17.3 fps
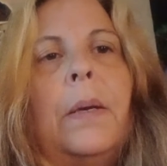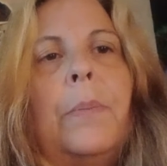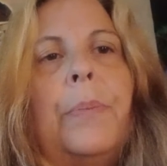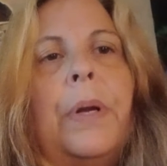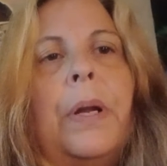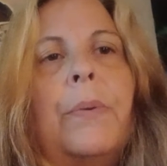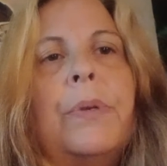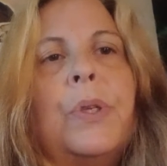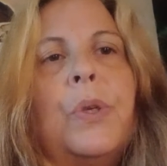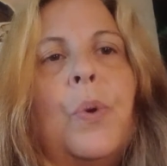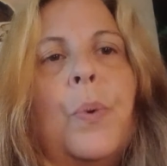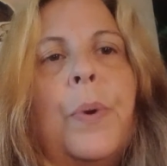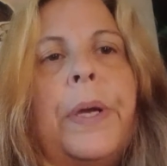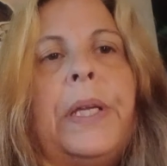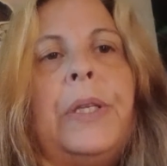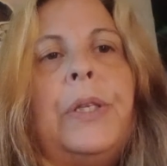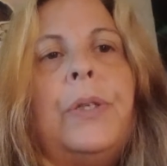but I was
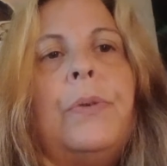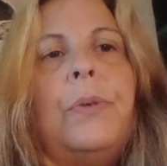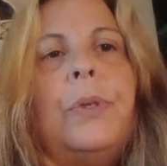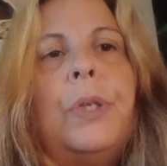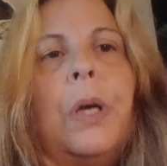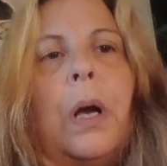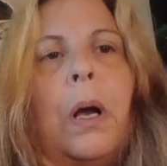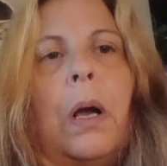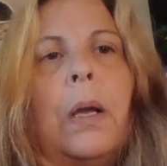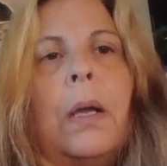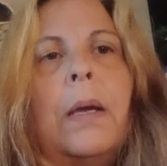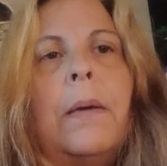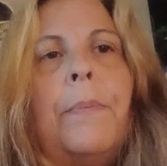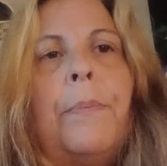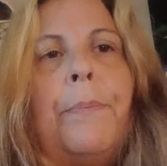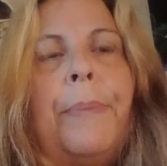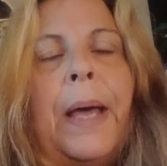going to talk
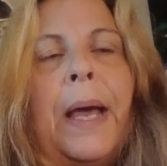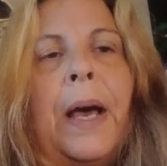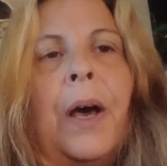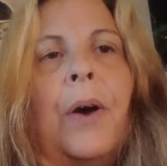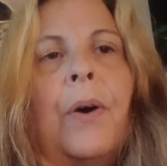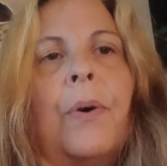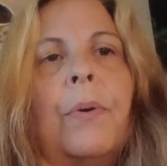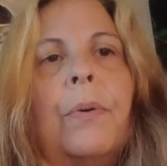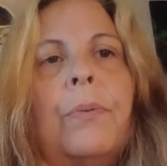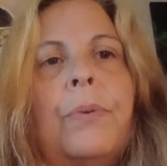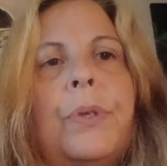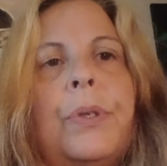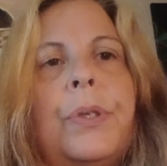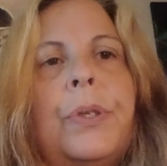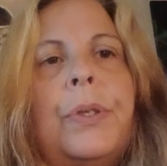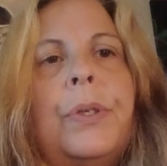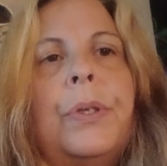
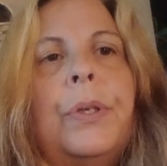about.